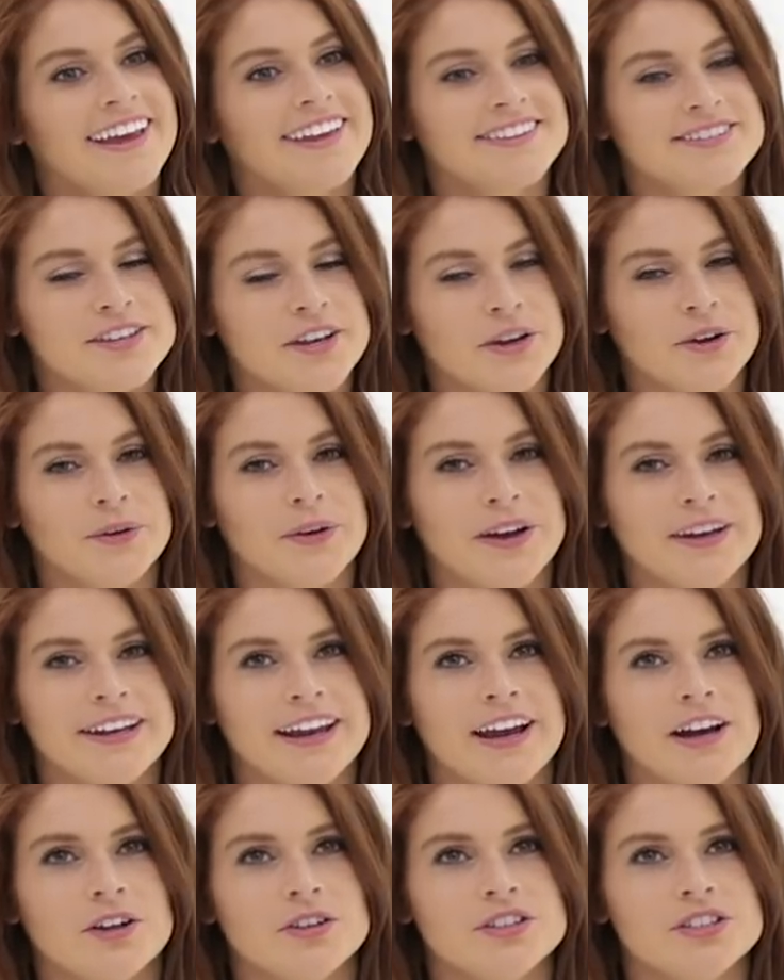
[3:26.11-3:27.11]
So
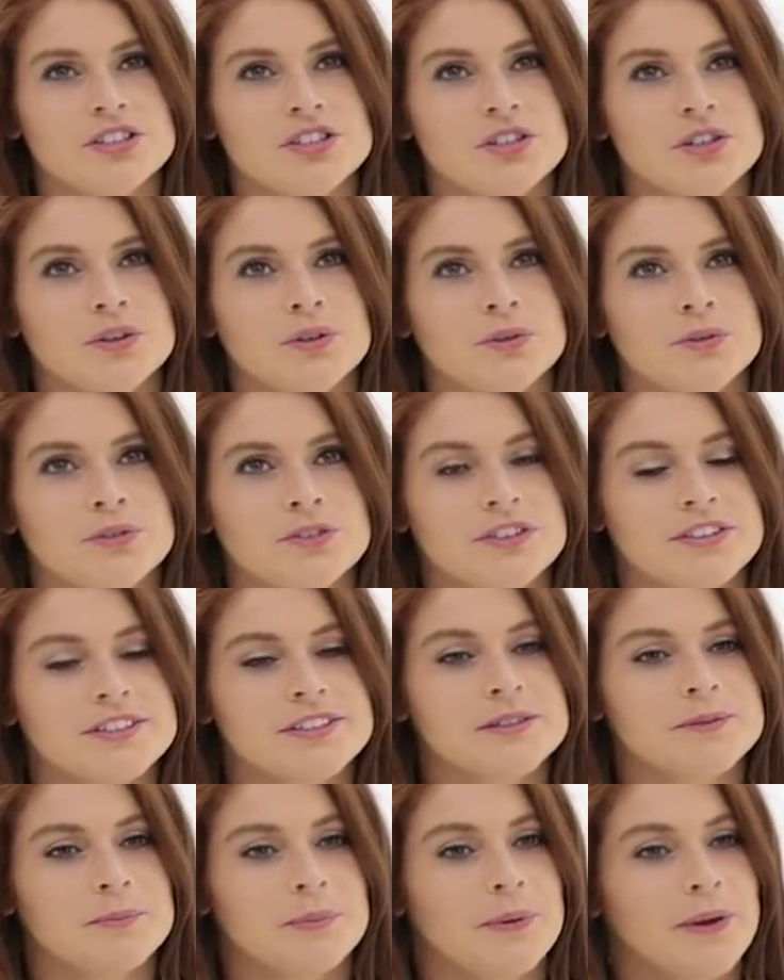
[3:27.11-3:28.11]
now, did you
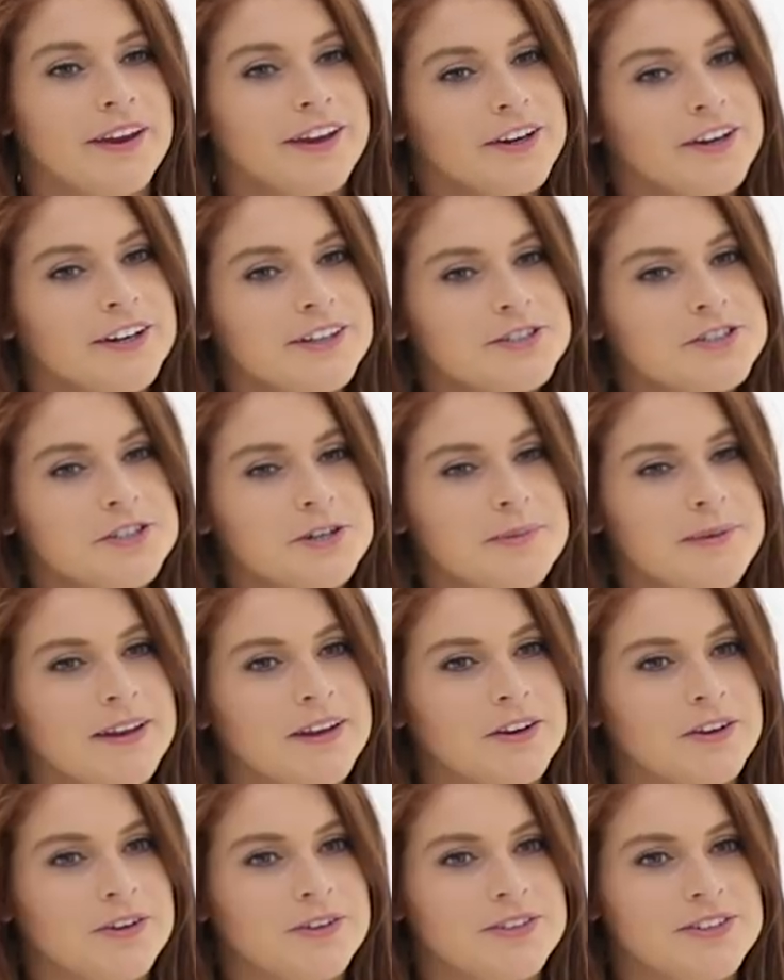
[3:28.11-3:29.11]
just play your instrument,
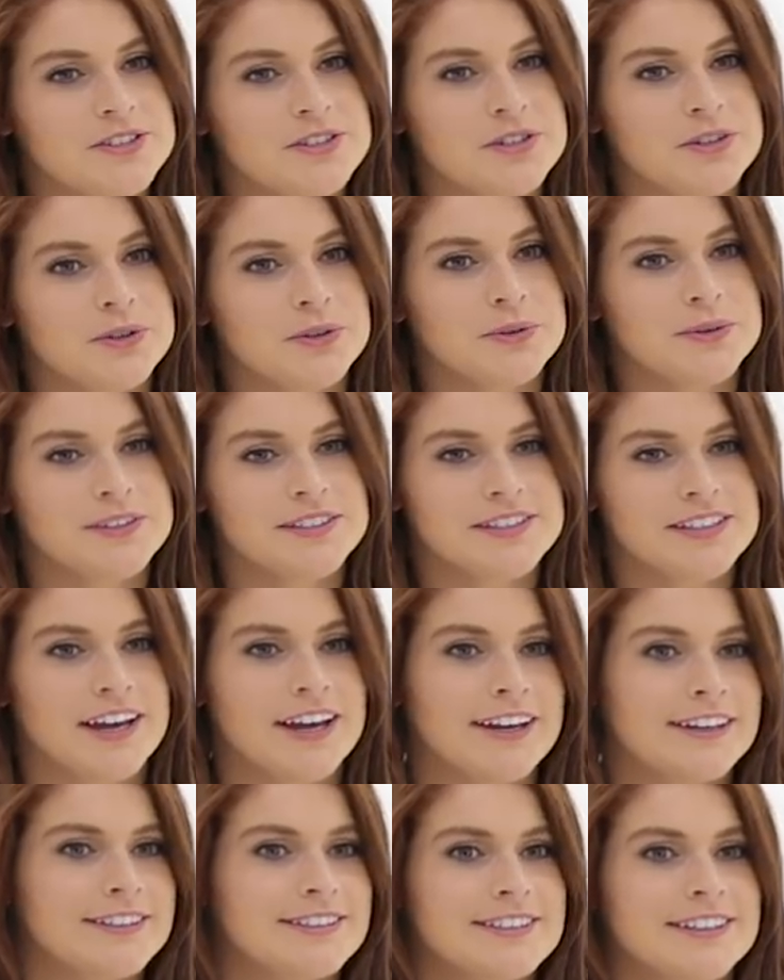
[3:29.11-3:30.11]
or did you
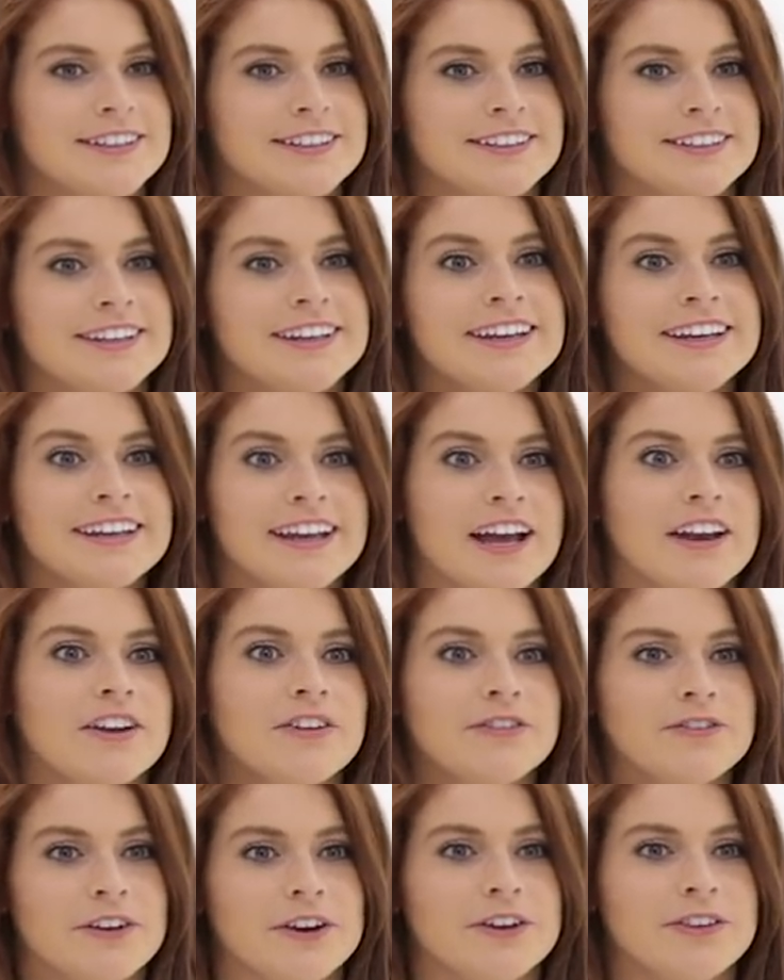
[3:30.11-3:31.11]
decide to kind
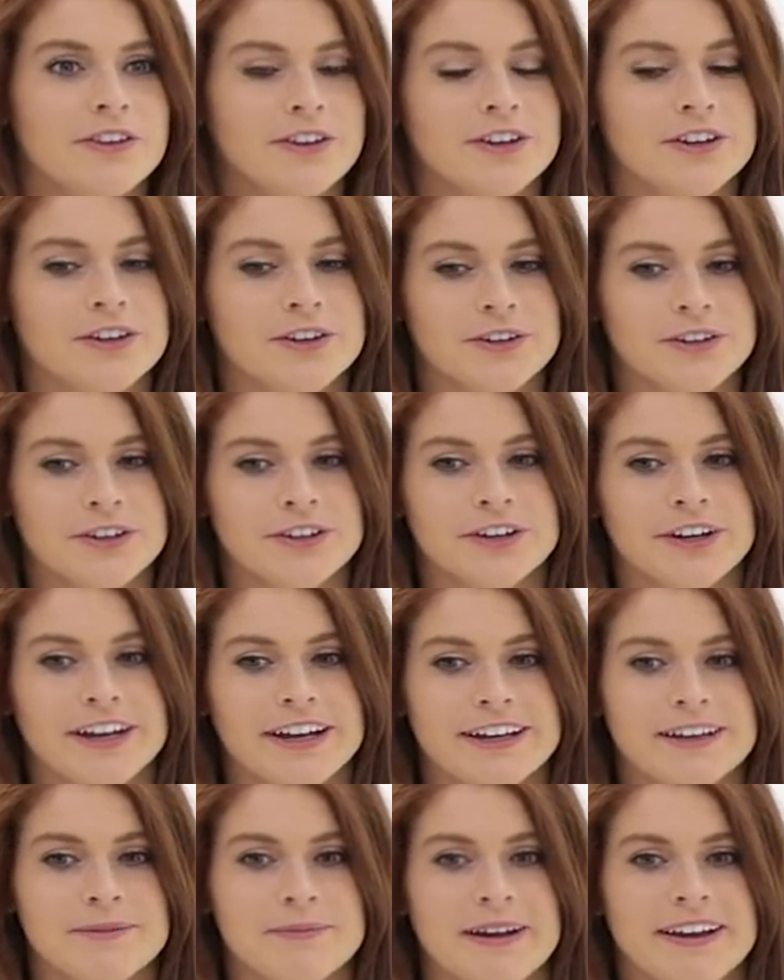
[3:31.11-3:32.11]
of further your,
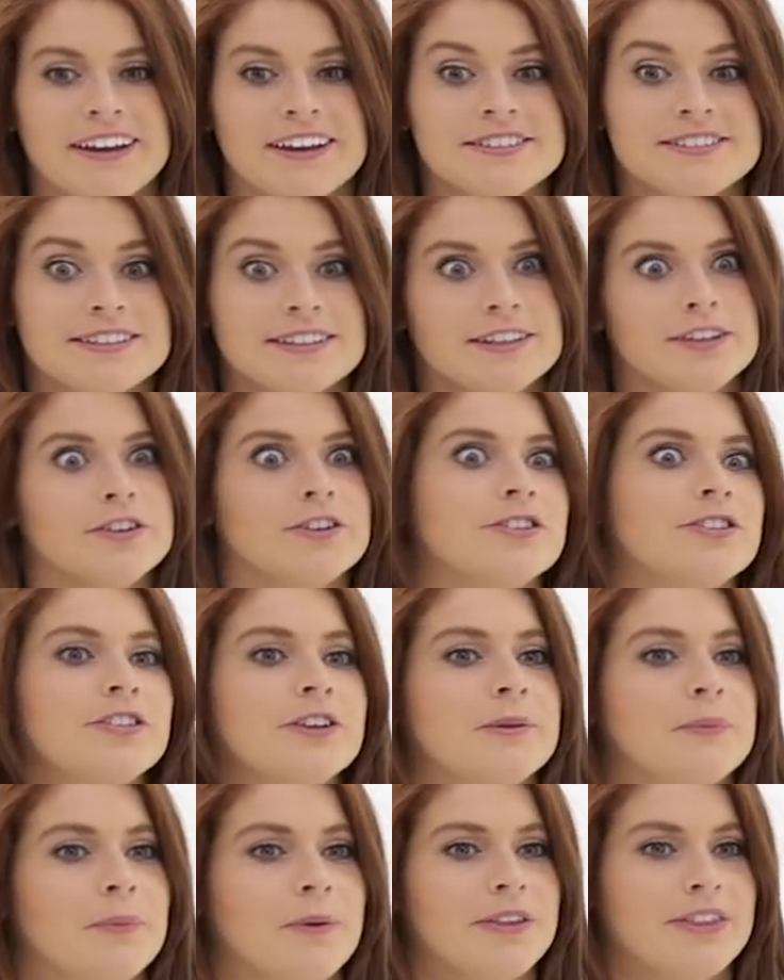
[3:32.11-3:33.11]
um, I guess,
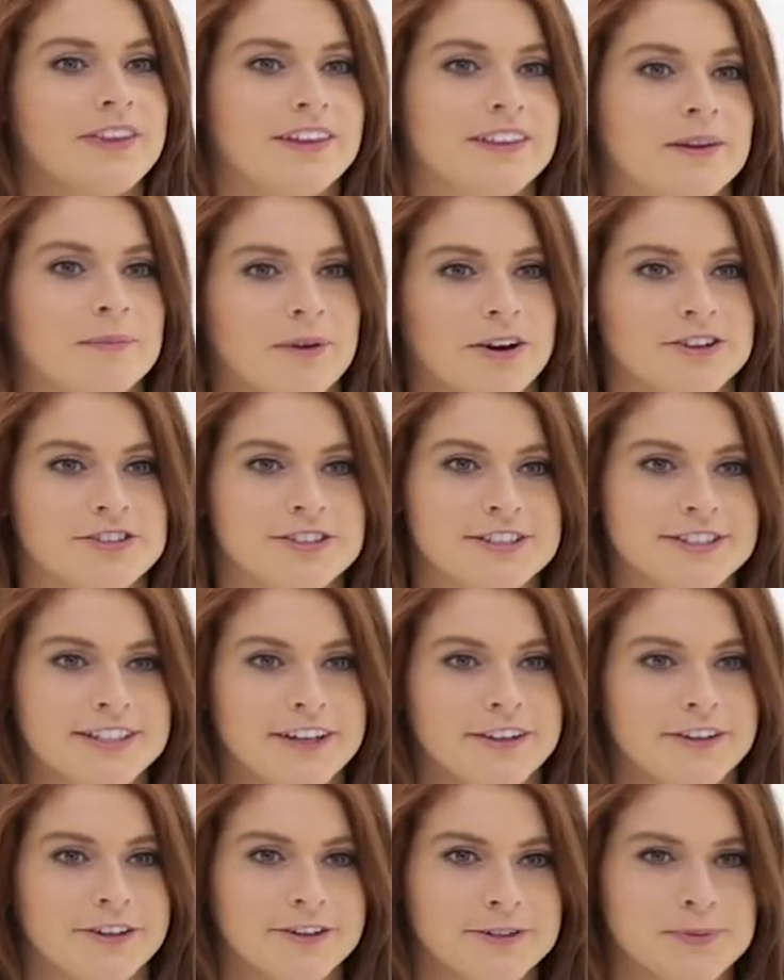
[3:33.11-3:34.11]
leadership within the Marching
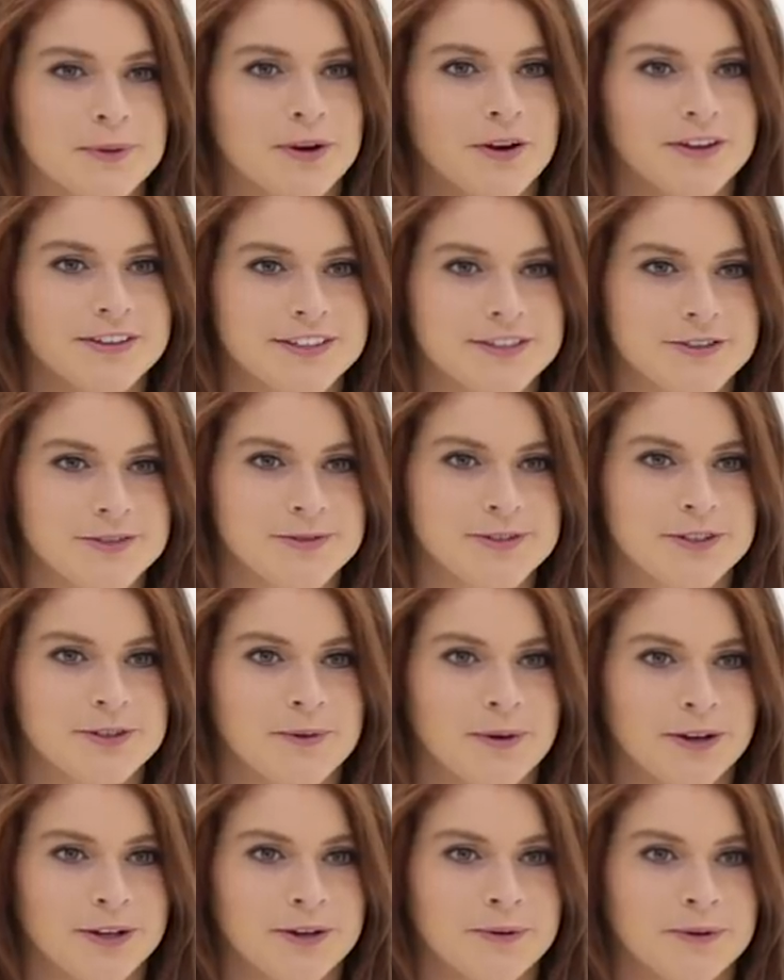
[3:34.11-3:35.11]
Southerners? What all did you do
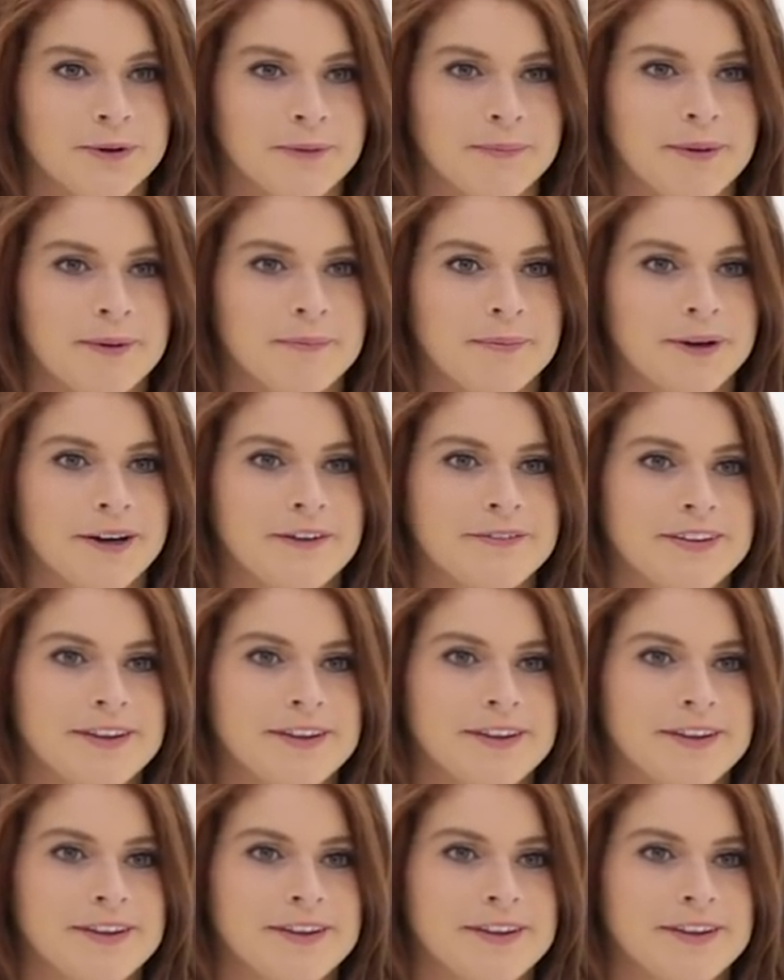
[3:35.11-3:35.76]
while you were a member of